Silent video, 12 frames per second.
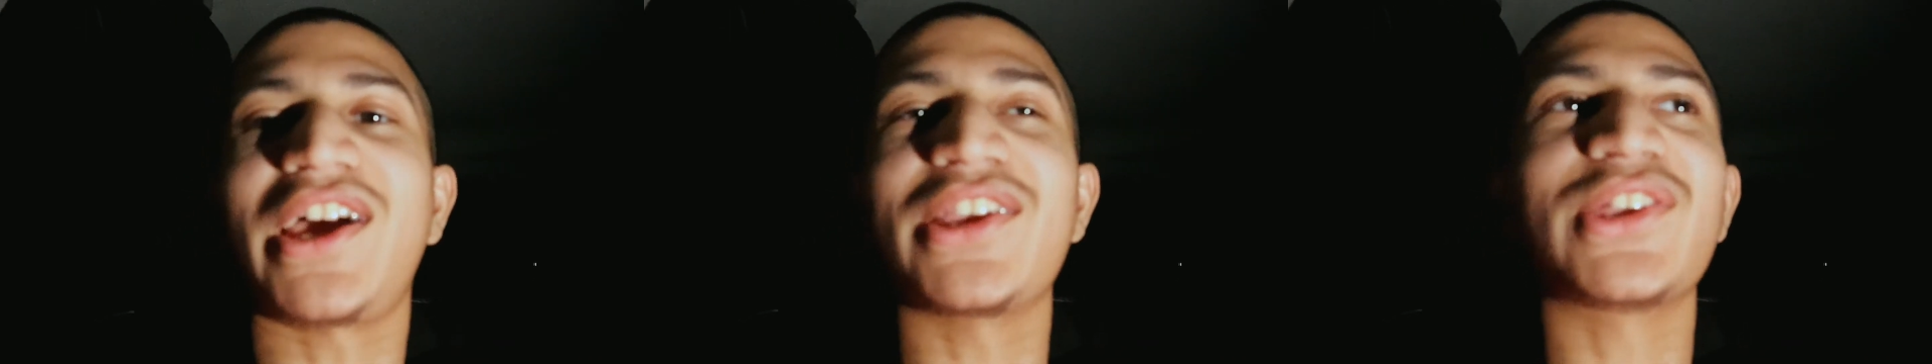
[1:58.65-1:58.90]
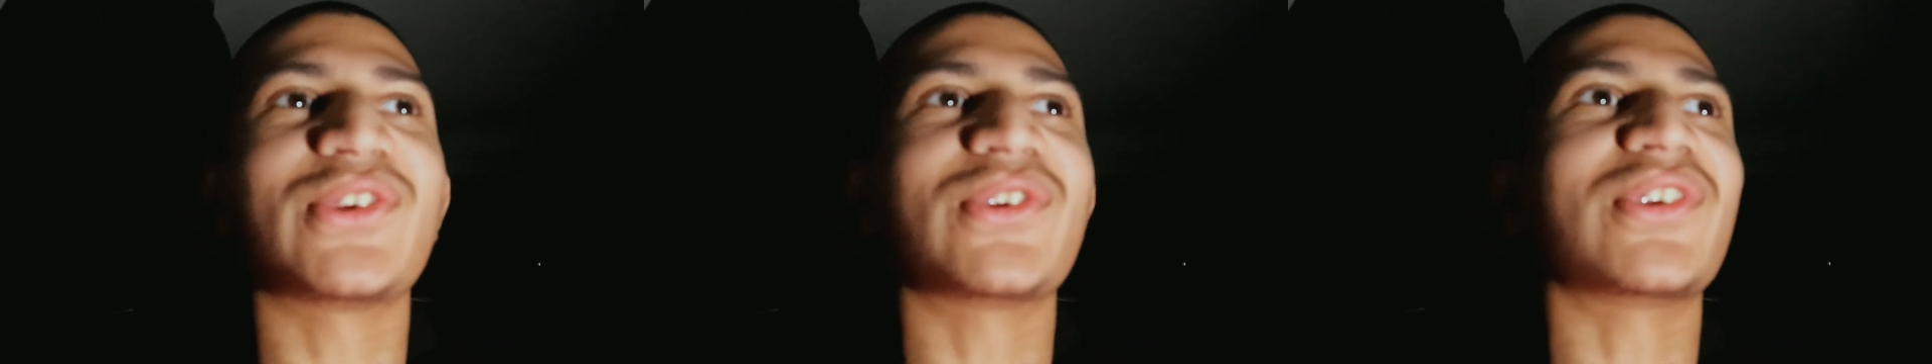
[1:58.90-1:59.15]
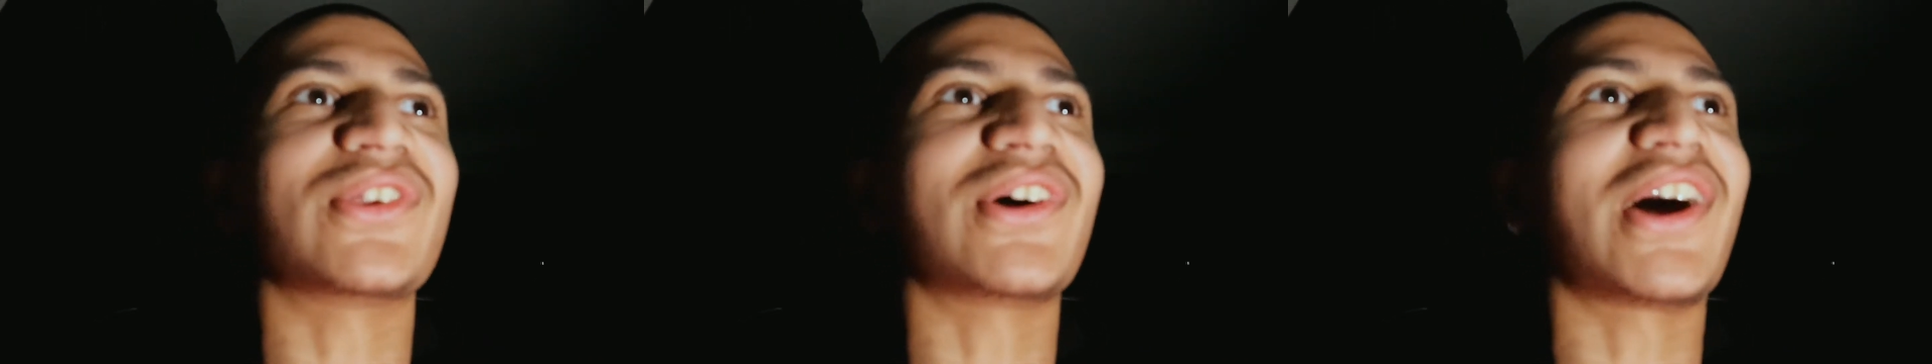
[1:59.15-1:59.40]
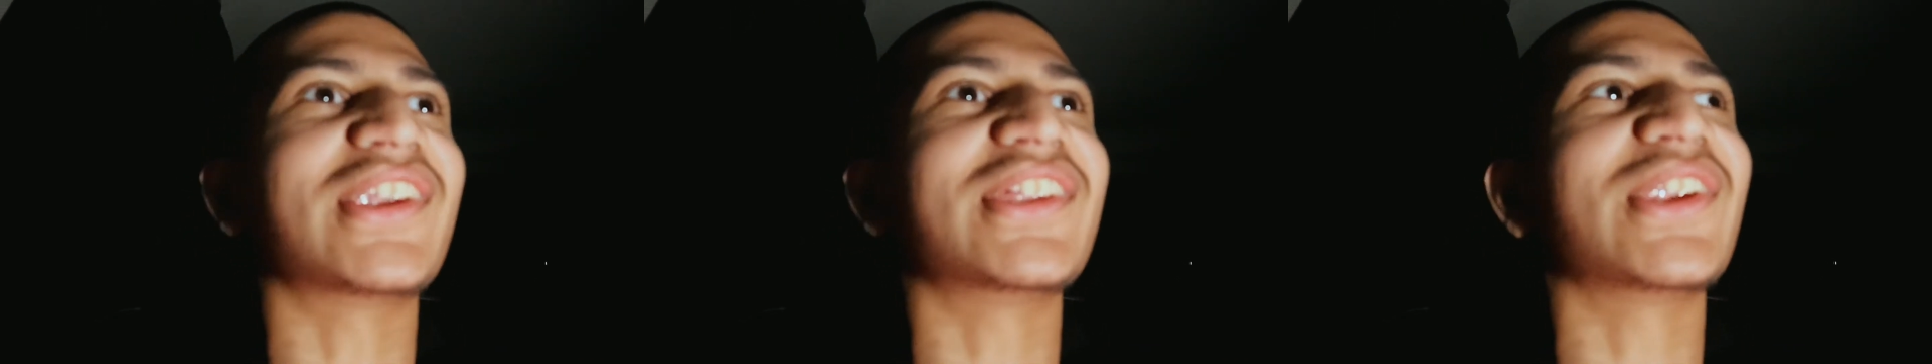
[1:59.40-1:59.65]
I
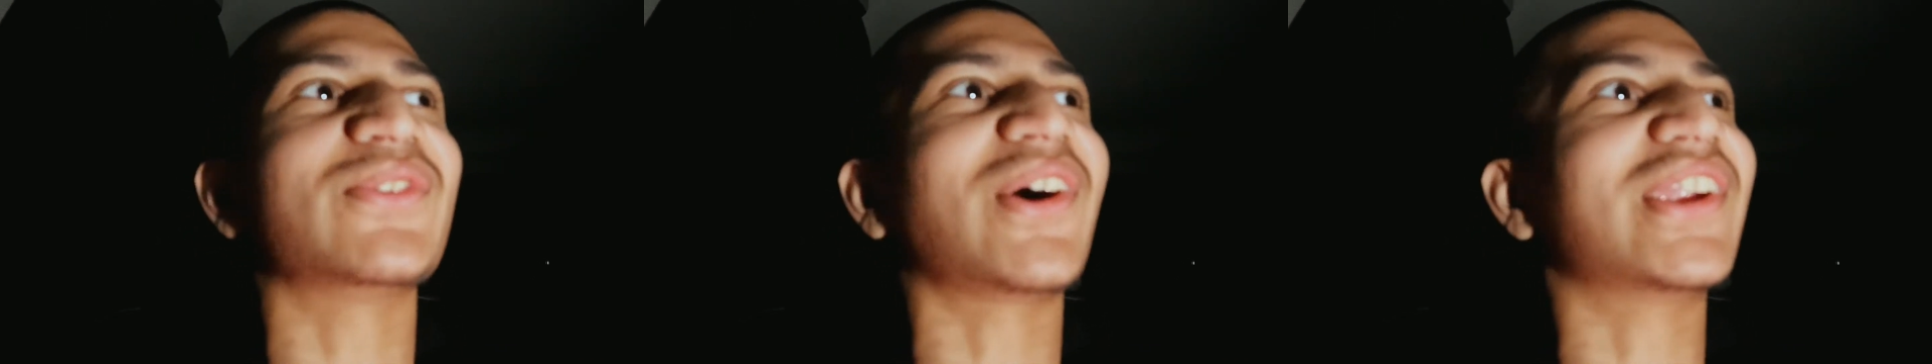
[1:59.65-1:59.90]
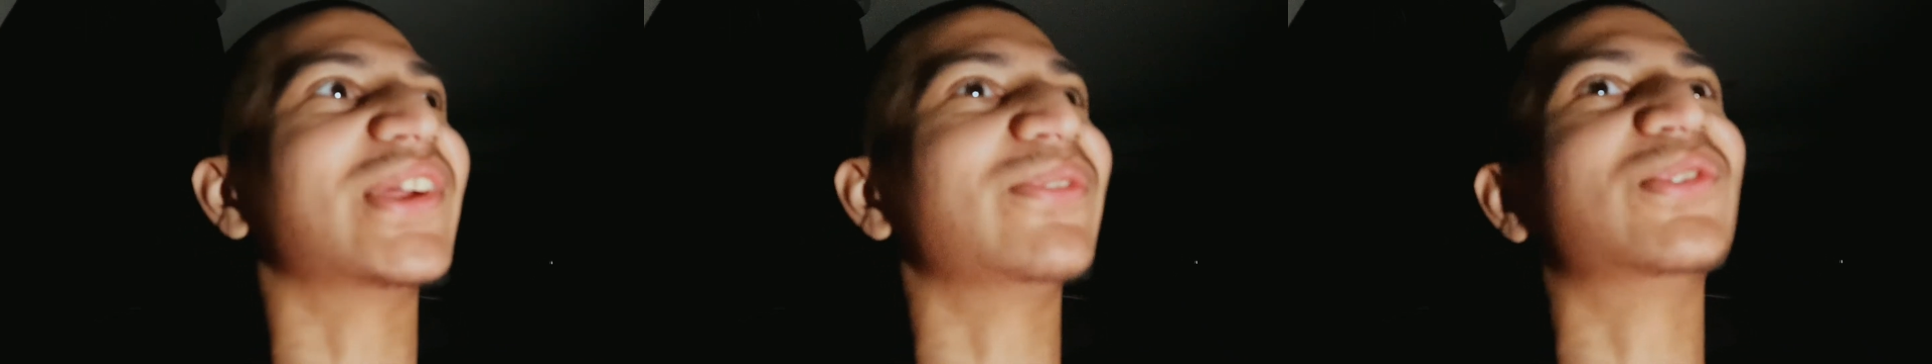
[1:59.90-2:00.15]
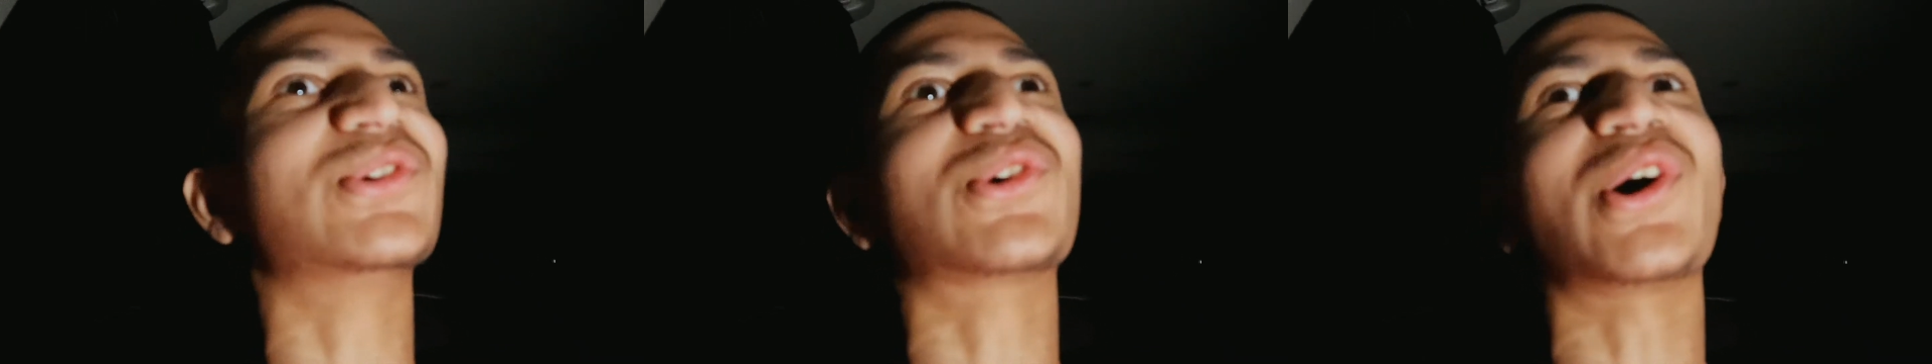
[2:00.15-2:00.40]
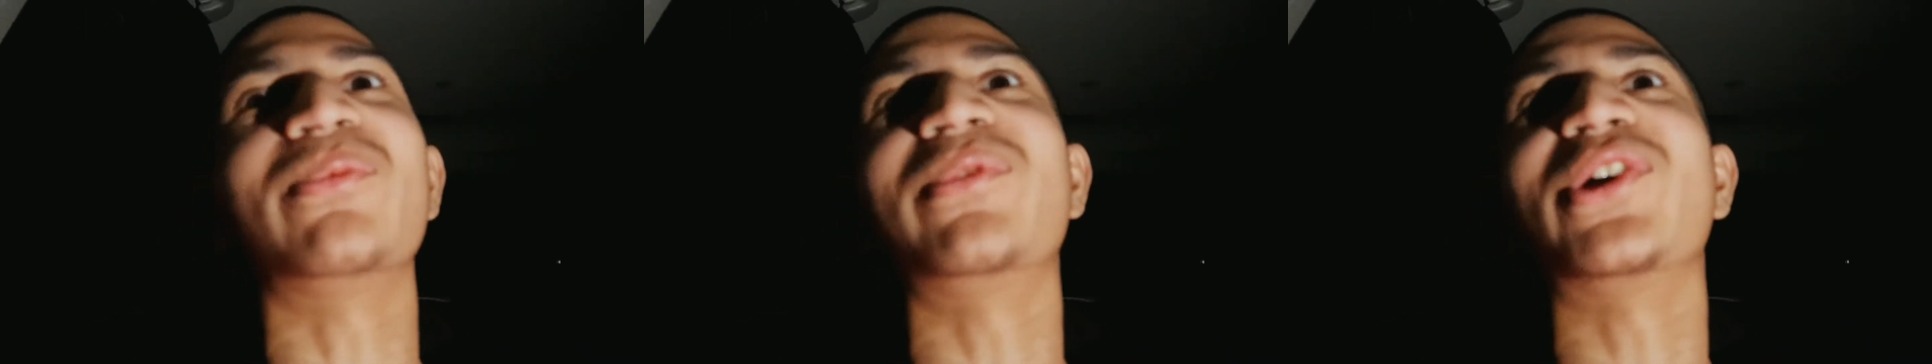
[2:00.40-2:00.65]
didn't want him to
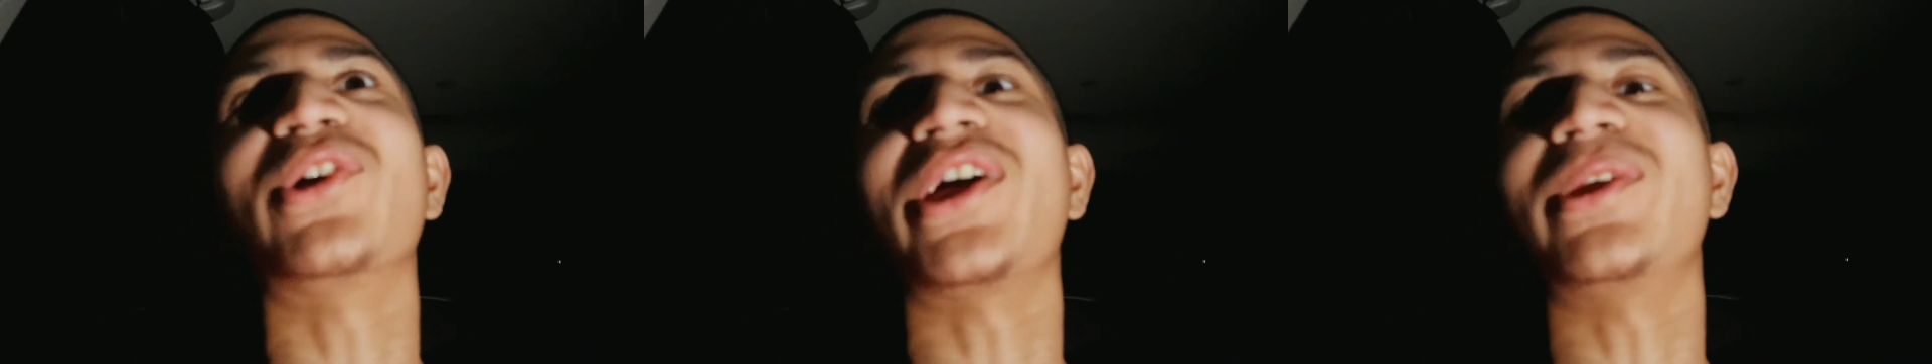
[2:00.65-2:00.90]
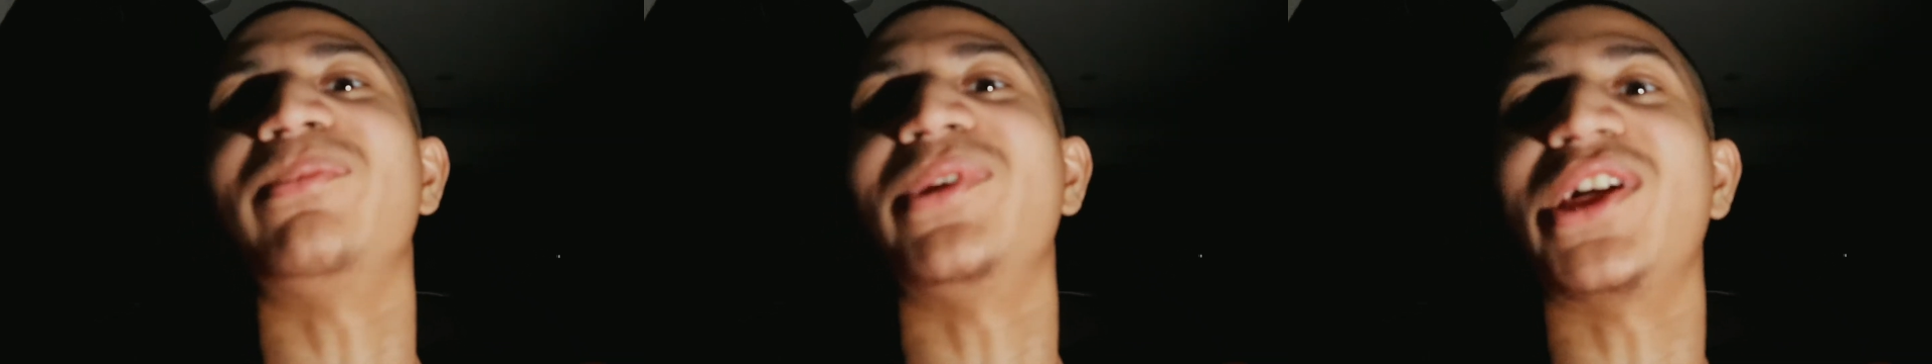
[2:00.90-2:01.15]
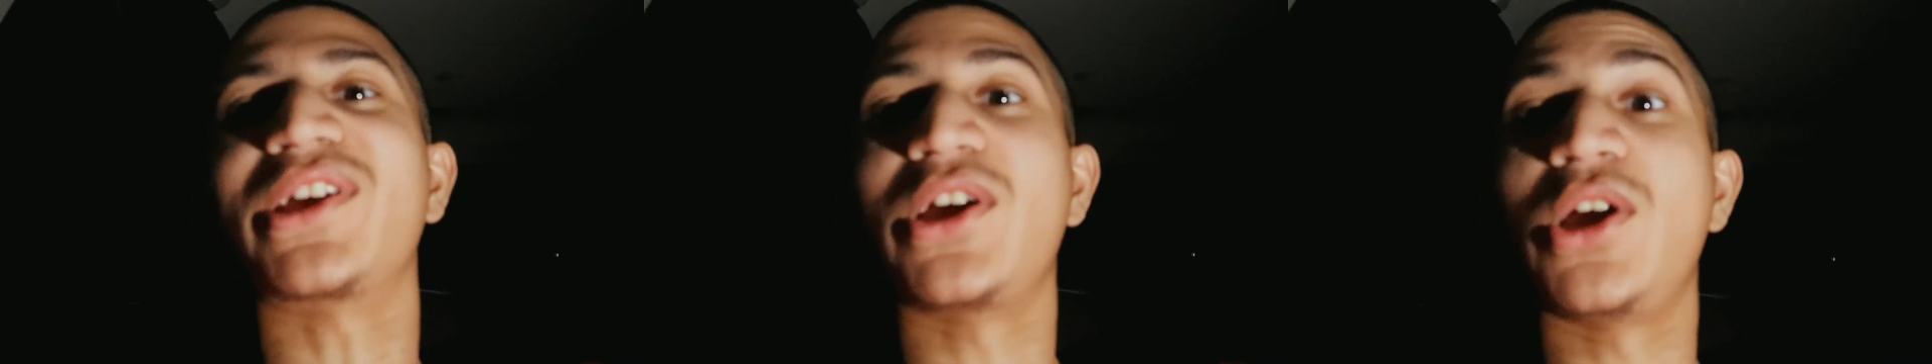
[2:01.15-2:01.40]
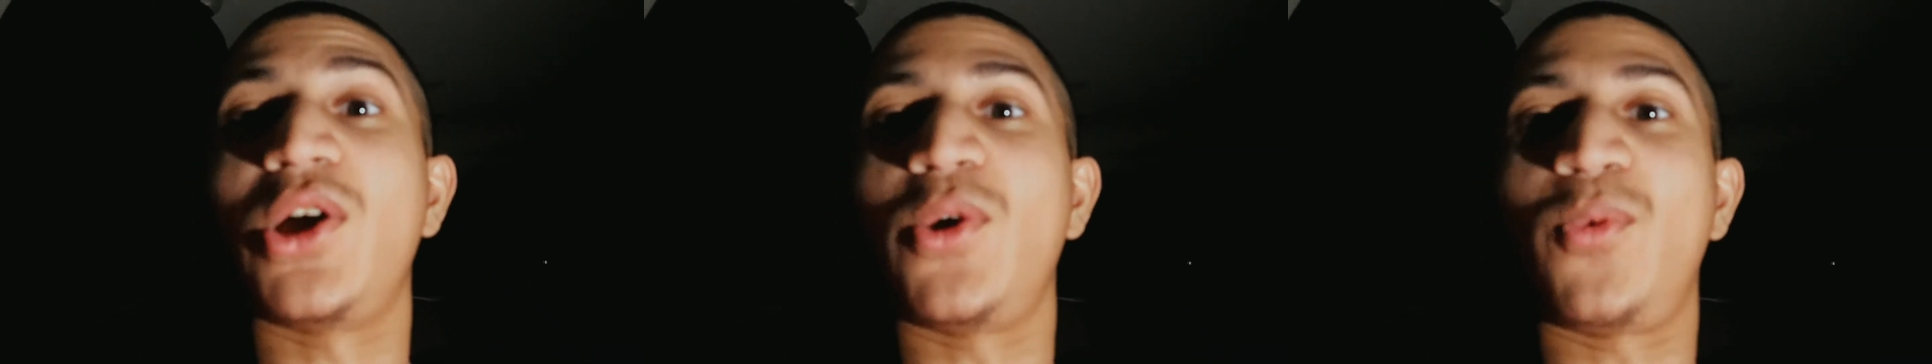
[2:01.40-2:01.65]
come here and be like,
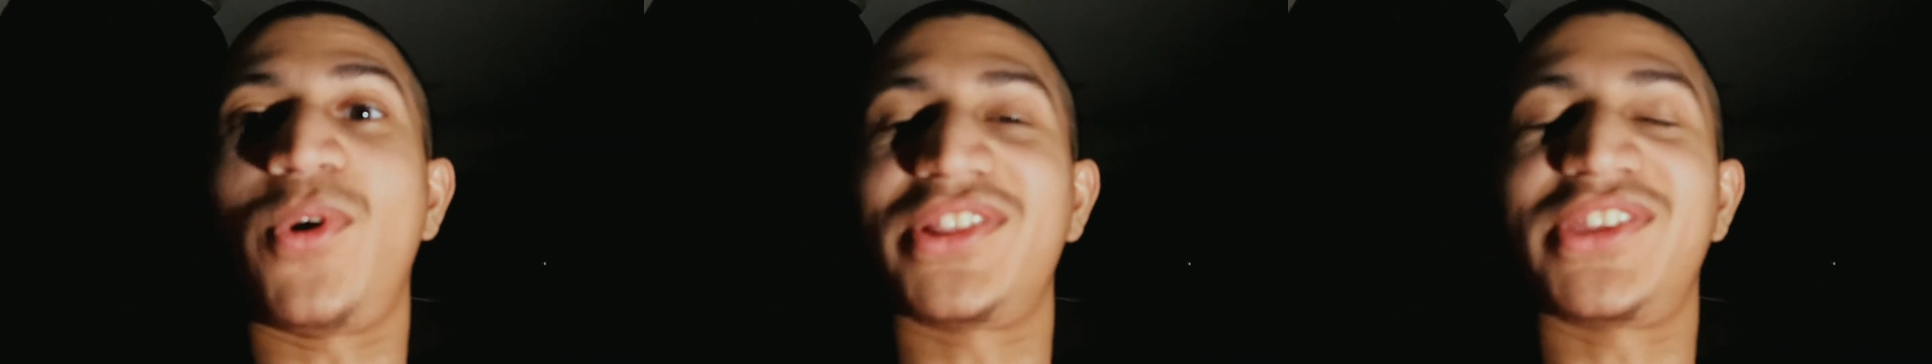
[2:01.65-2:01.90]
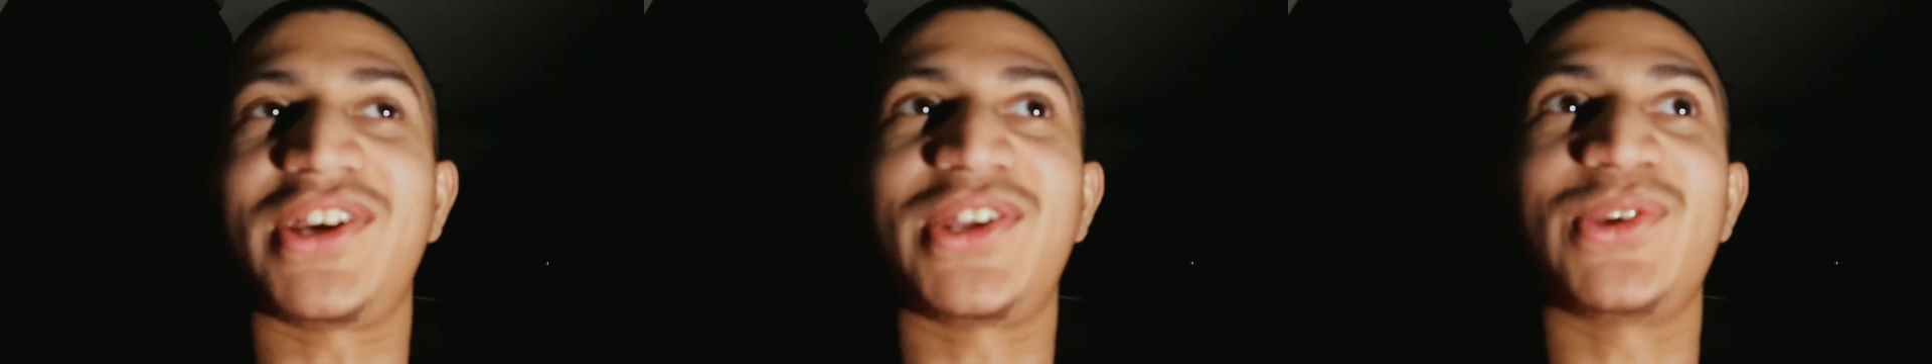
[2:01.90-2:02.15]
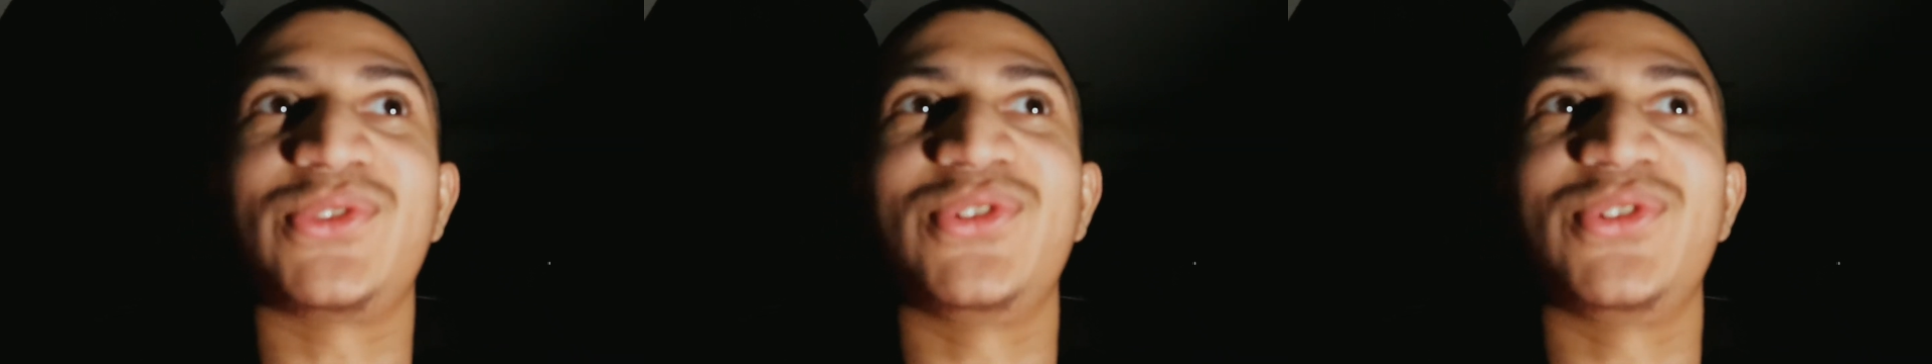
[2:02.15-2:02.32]
"What are you